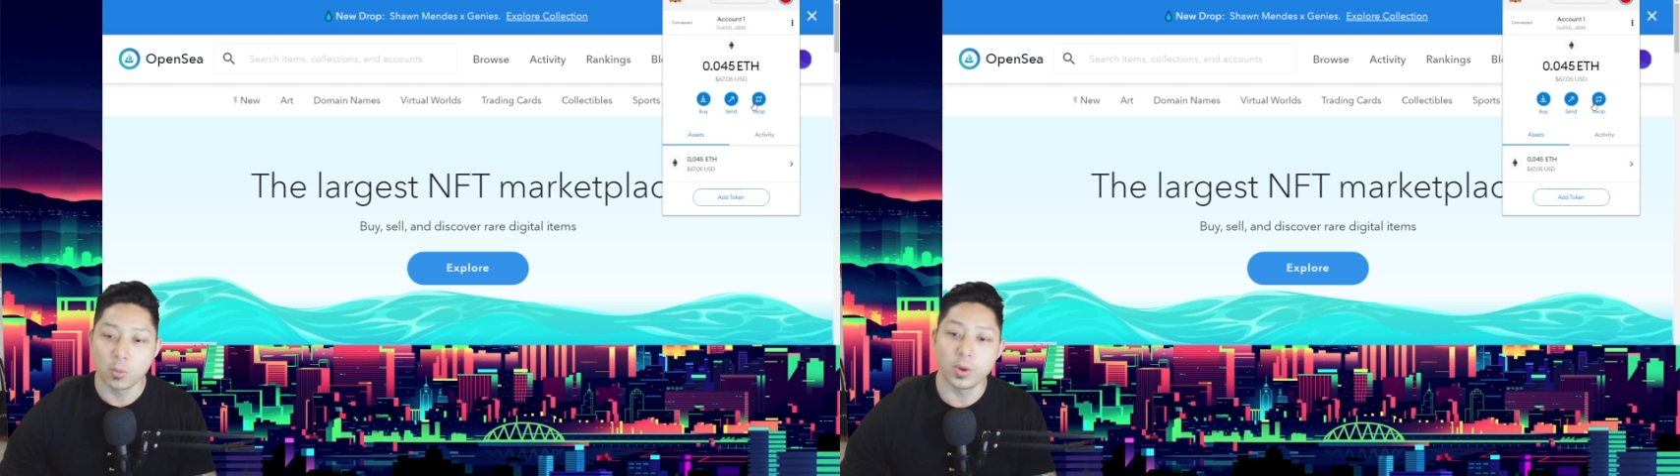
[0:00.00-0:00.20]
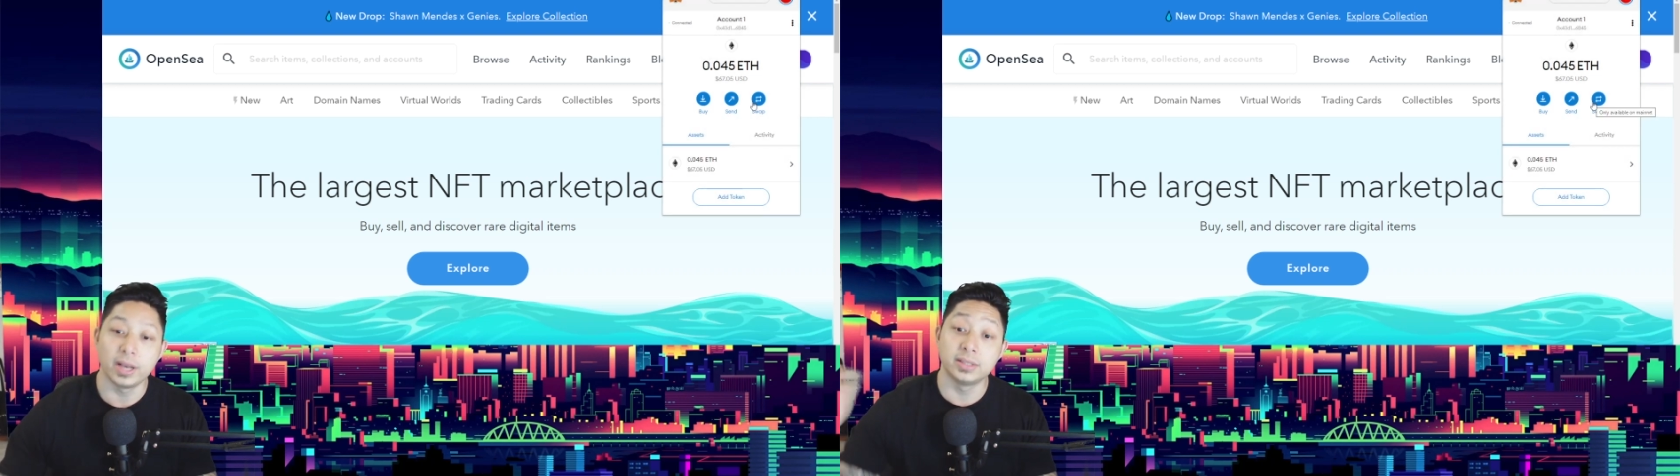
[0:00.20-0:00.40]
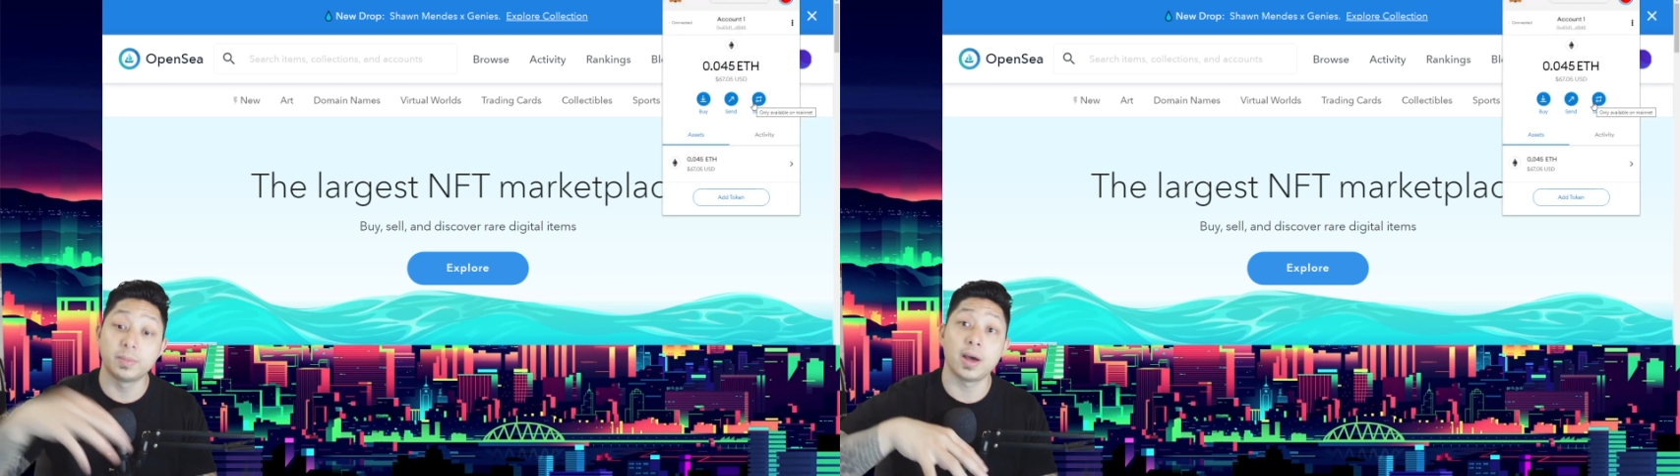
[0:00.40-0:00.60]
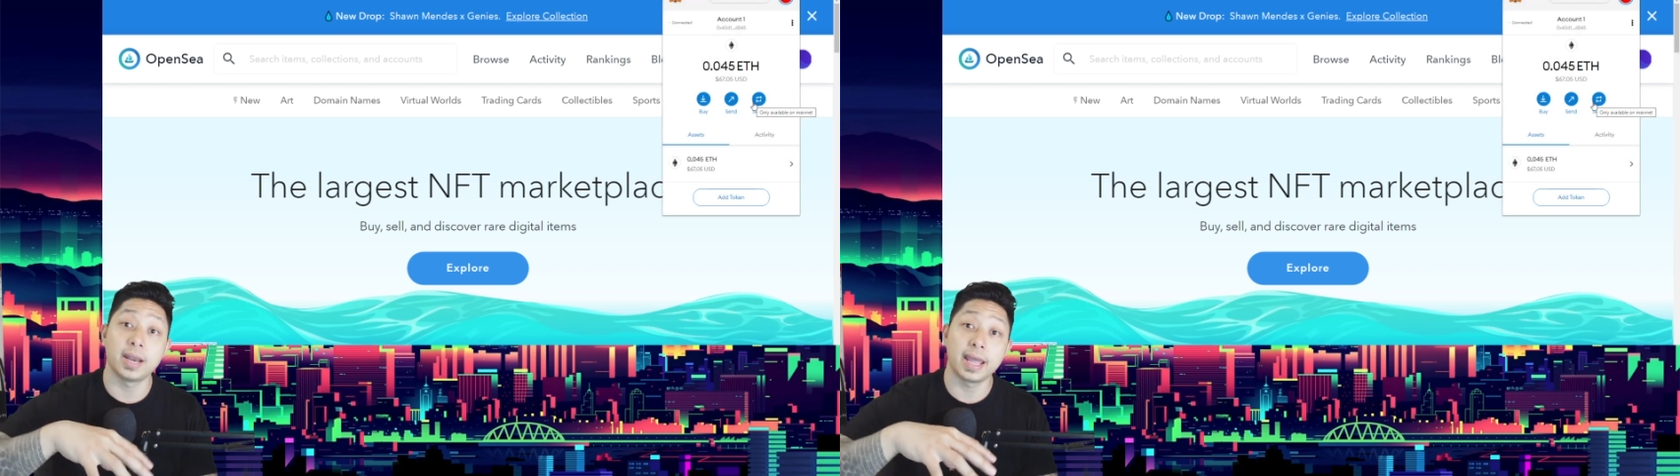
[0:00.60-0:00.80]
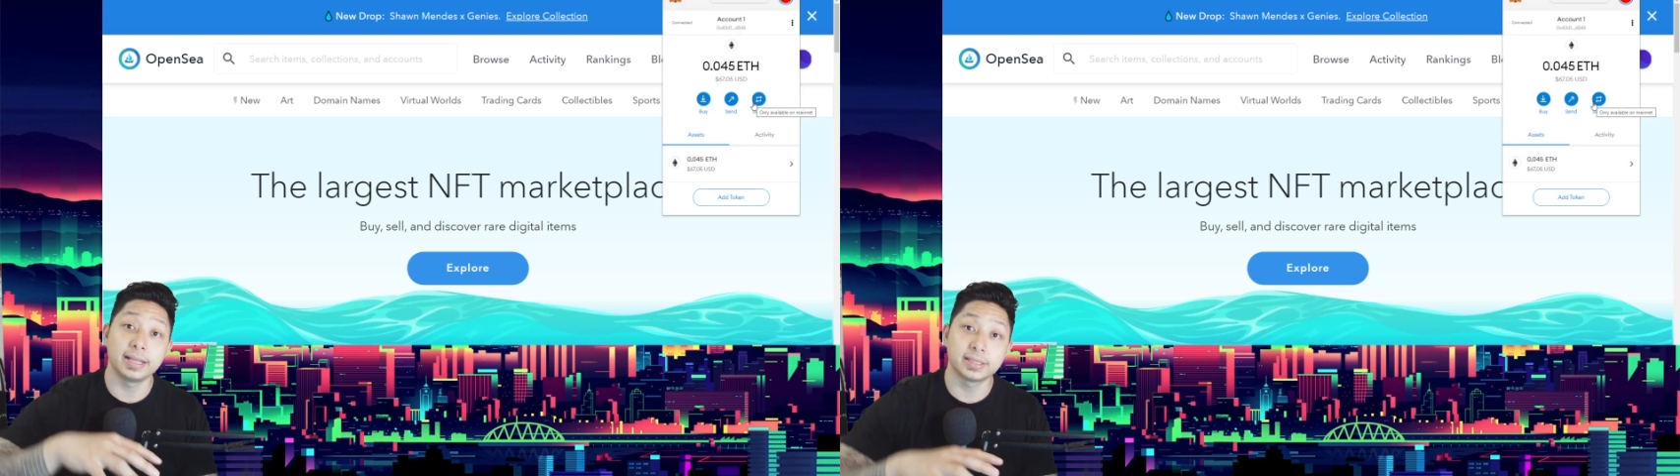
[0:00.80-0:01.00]
went into
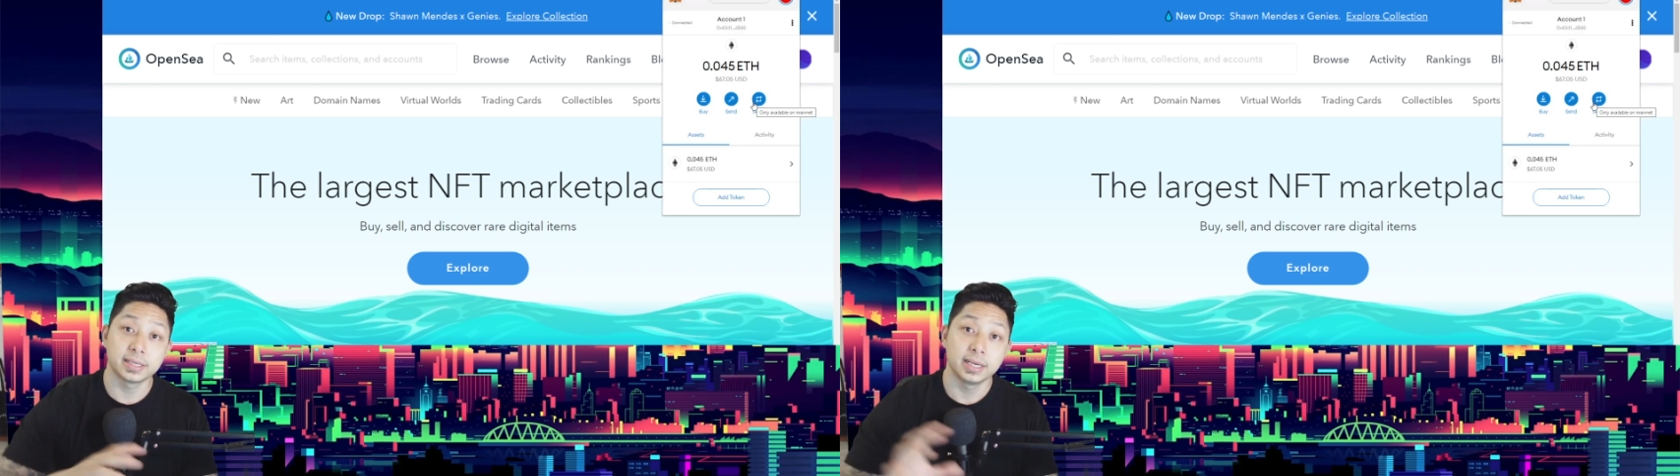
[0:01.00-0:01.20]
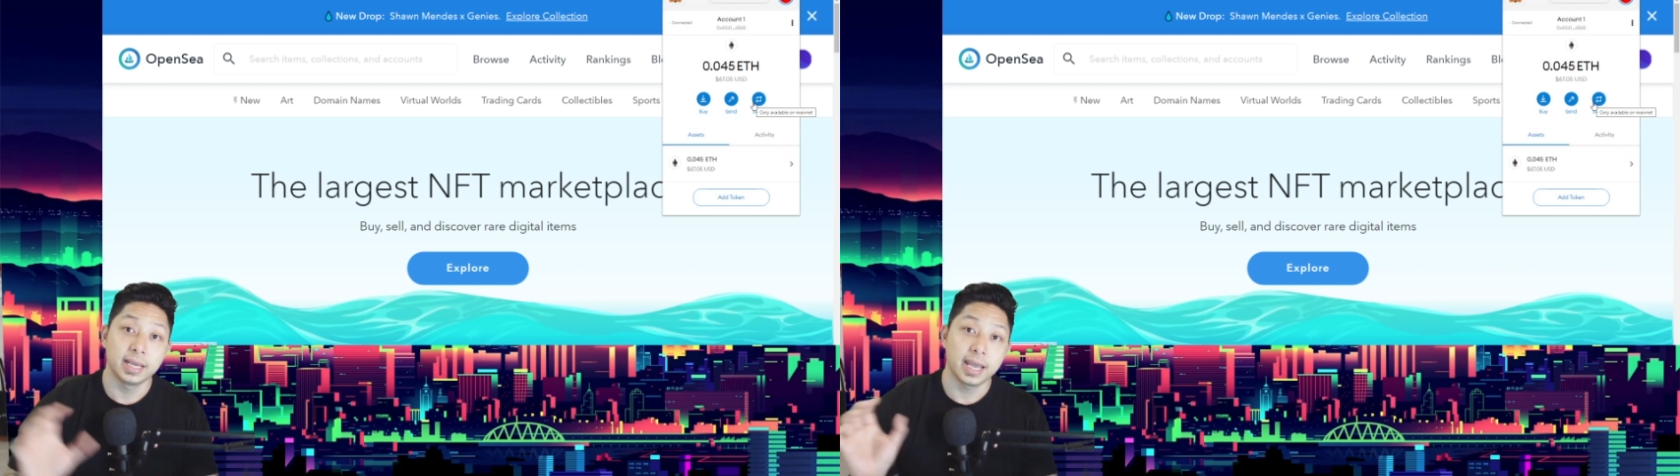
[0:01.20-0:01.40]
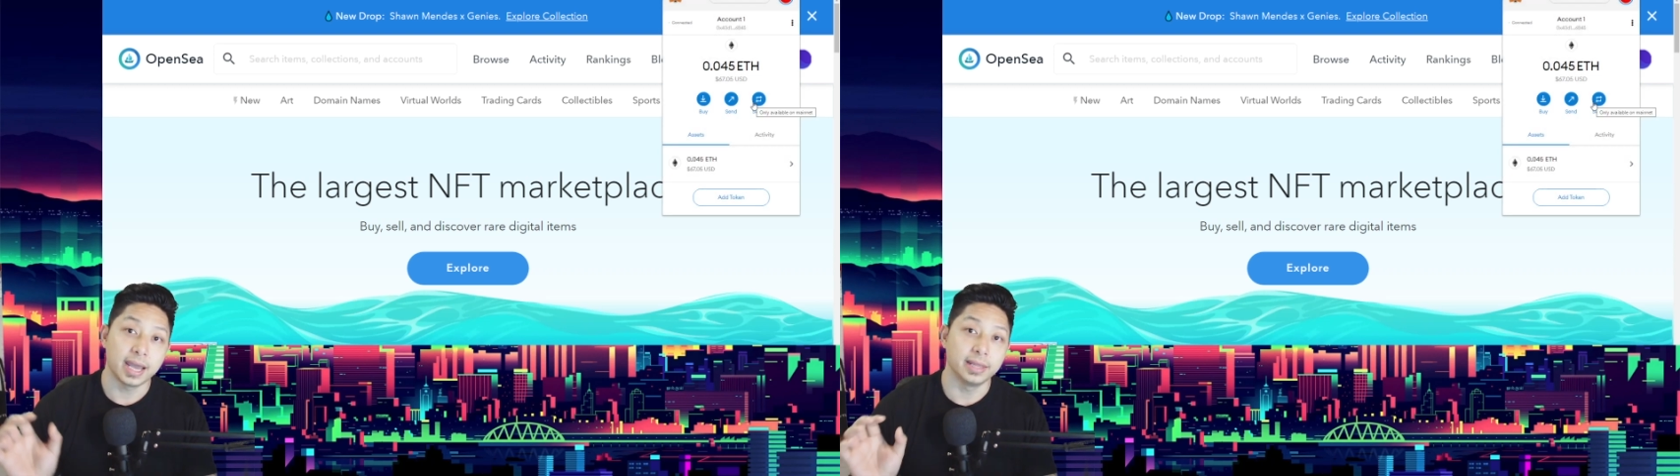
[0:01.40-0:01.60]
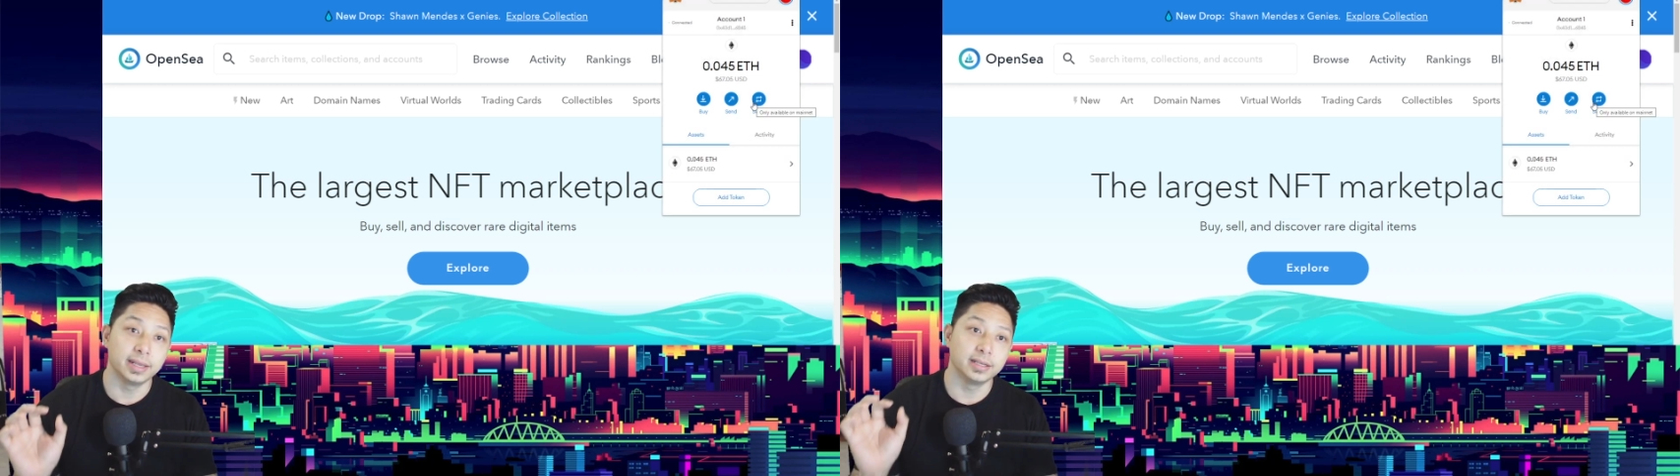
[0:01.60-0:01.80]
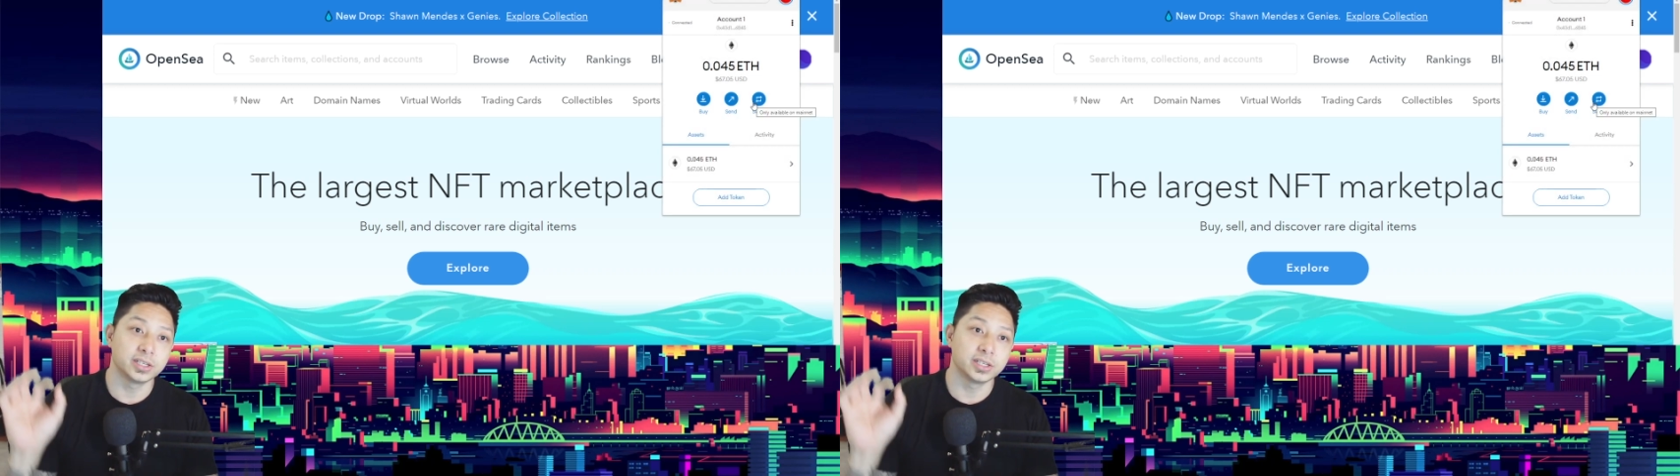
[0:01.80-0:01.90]
Binance and then